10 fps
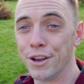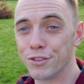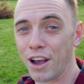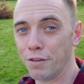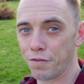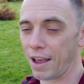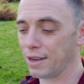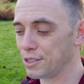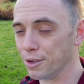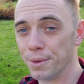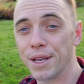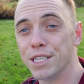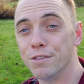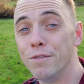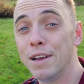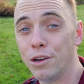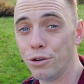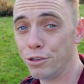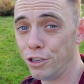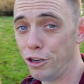and try and find some because they're a really
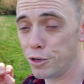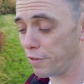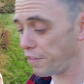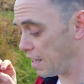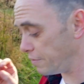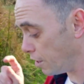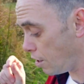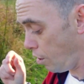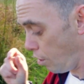unusual flavour,